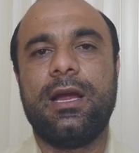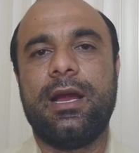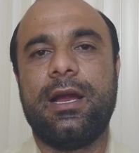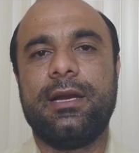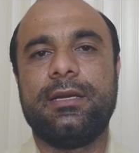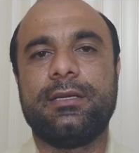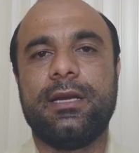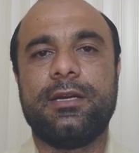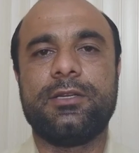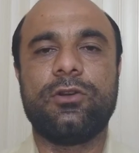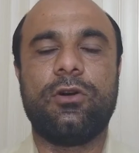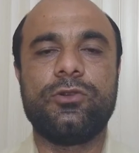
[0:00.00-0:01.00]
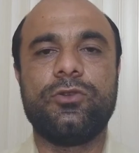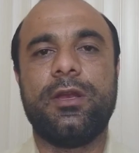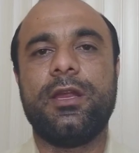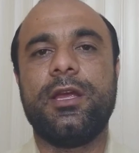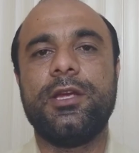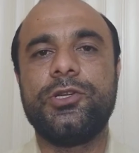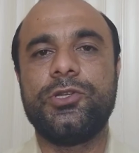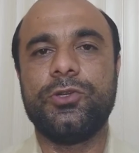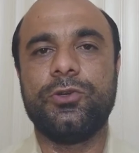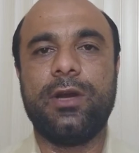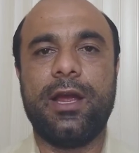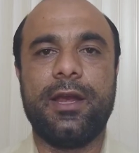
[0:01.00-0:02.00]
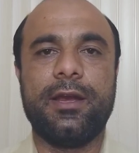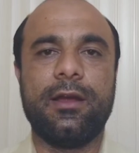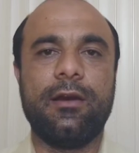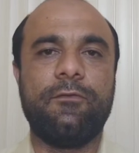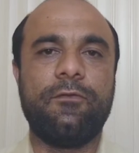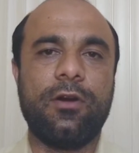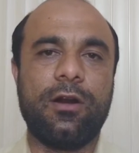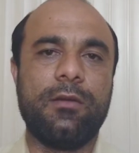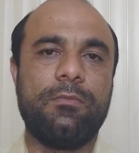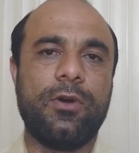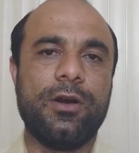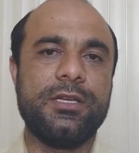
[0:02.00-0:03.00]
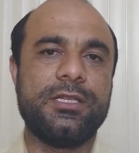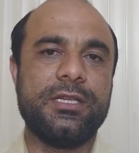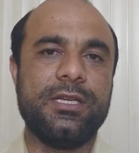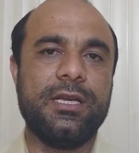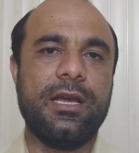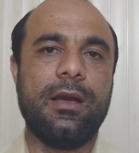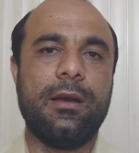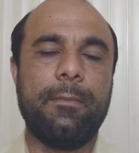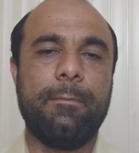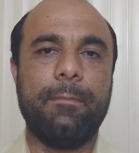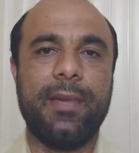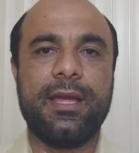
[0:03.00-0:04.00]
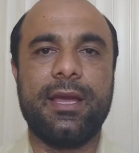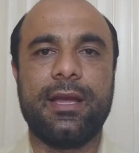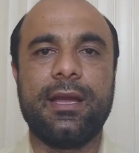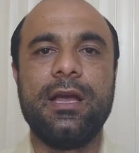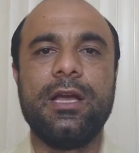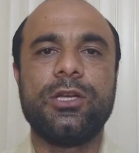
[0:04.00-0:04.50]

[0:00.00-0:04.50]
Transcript: and it is also an issue in foreign policy making.